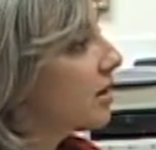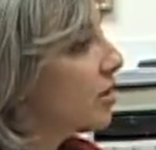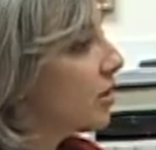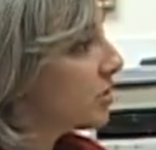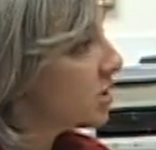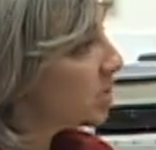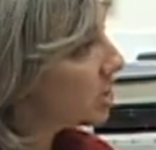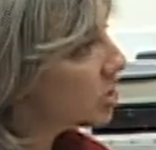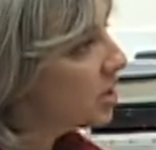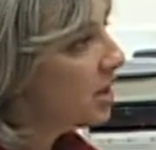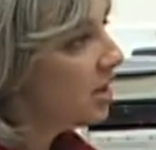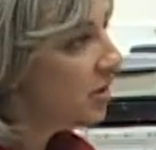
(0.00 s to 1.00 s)

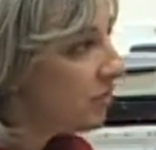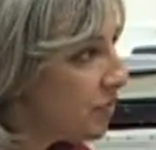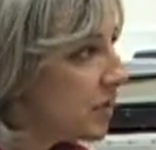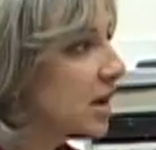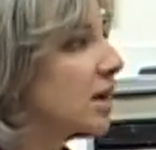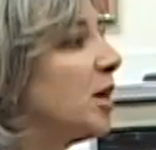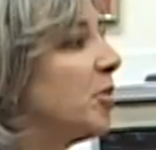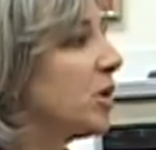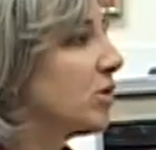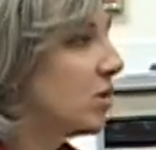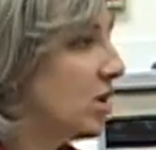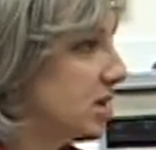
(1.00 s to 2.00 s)
Especially if they come
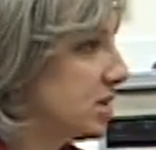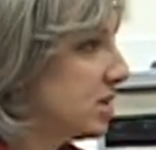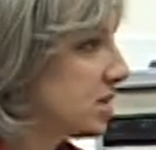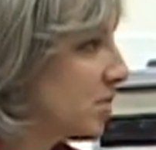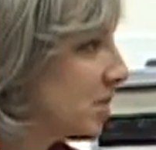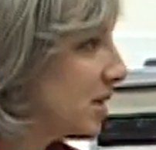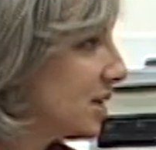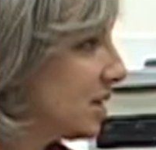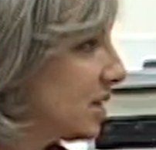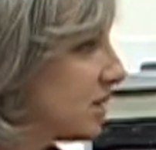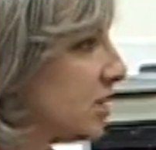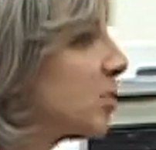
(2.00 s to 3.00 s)
across something
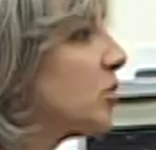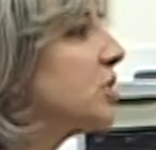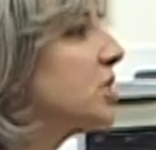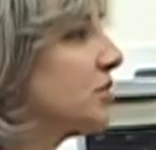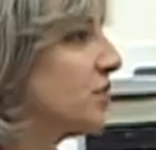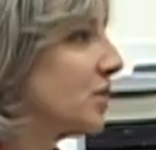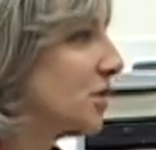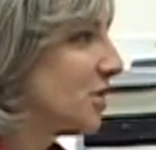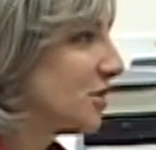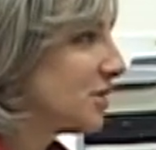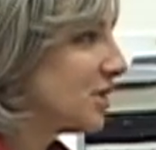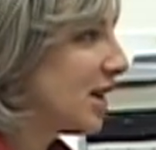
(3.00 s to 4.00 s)
a little more
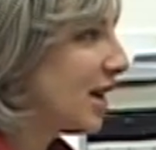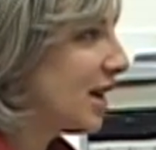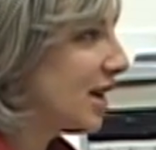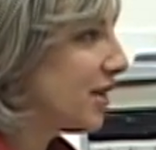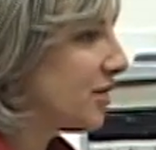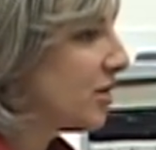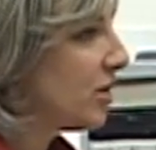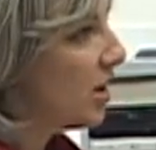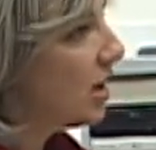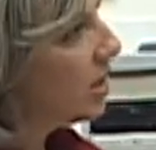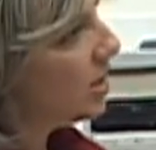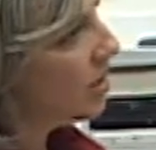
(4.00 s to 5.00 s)
difficult and
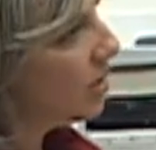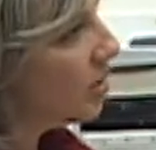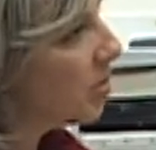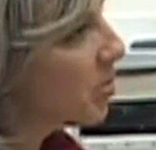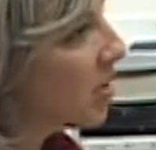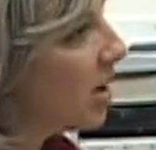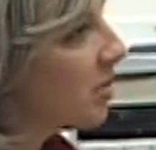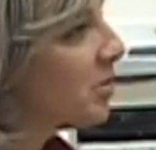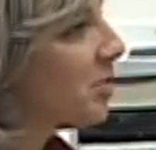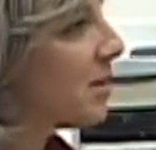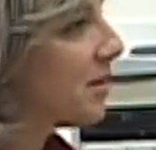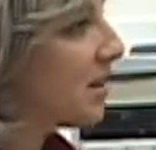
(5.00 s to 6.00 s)
a problem
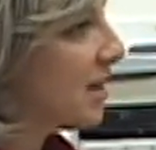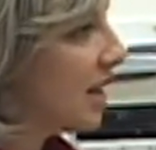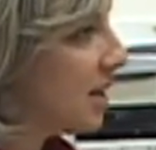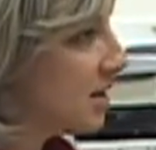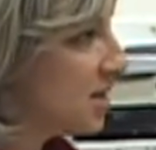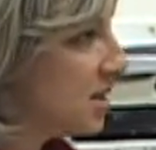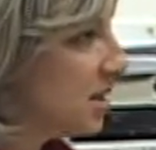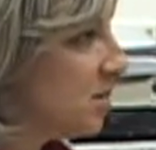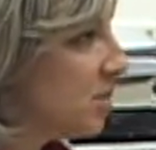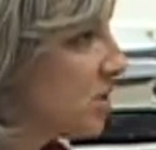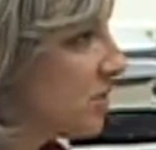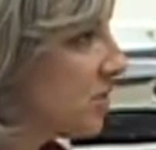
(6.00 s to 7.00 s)
that they can't seem
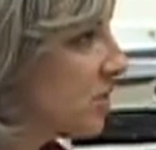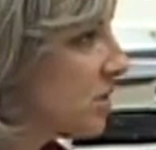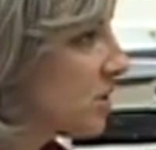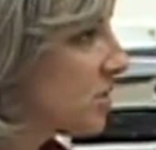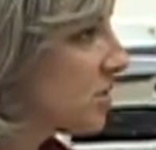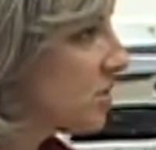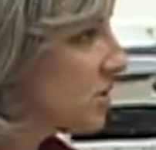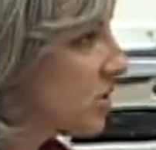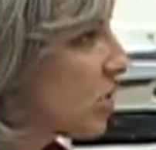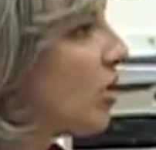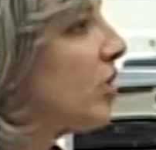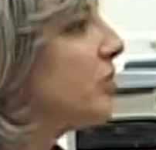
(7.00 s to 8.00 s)
to
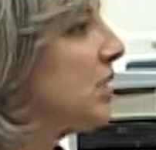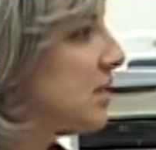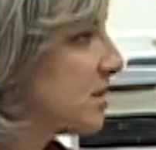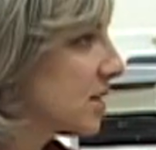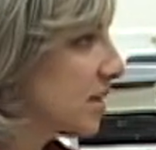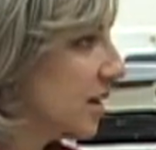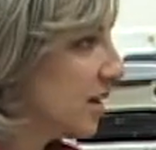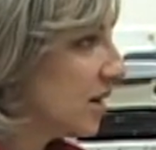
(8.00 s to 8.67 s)
solve easily.